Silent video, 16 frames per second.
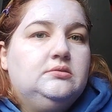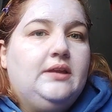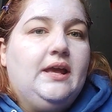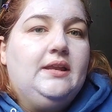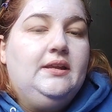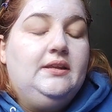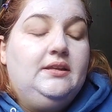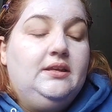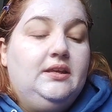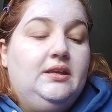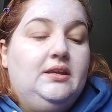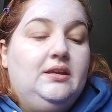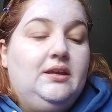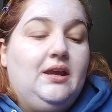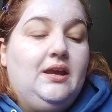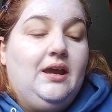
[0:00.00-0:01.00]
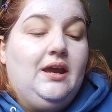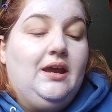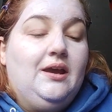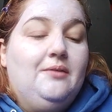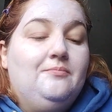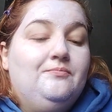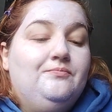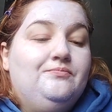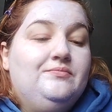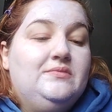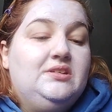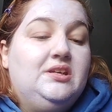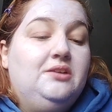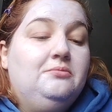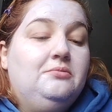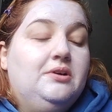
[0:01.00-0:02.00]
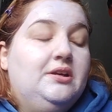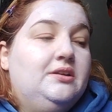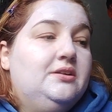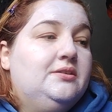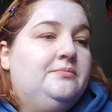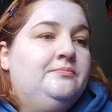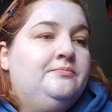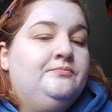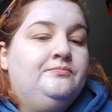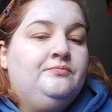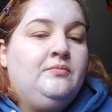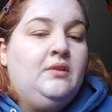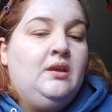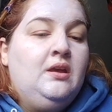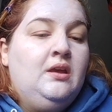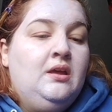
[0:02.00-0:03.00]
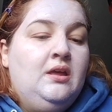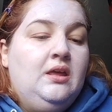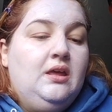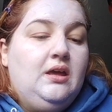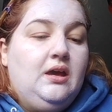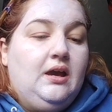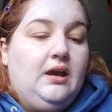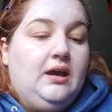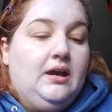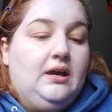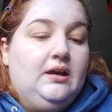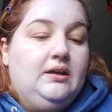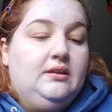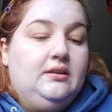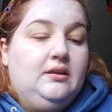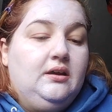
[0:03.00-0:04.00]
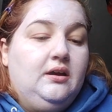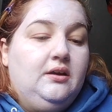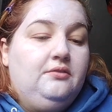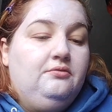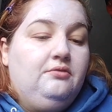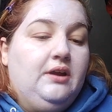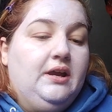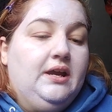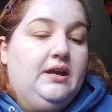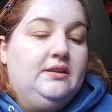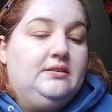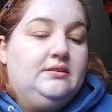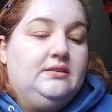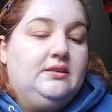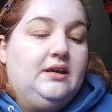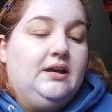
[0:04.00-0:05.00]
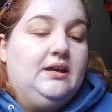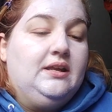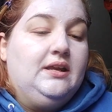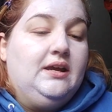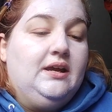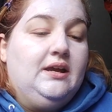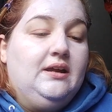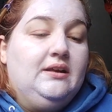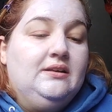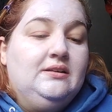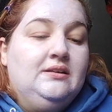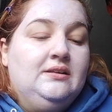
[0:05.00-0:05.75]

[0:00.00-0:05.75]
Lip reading: LED teat whitener. And I read that